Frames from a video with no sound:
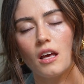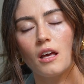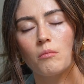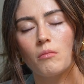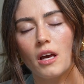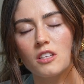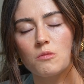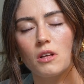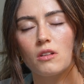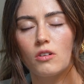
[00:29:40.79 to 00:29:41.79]
it makes
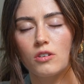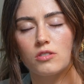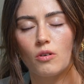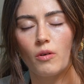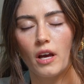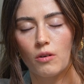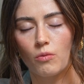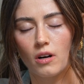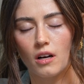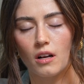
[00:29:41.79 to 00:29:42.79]
me look so
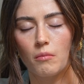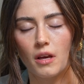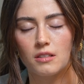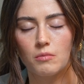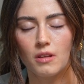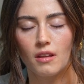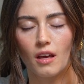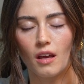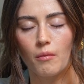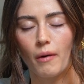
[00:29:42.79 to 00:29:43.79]
inward, and it makes me
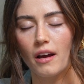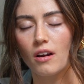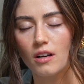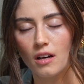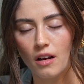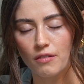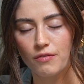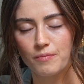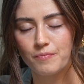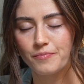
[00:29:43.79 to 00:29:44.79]
think, am I good enough?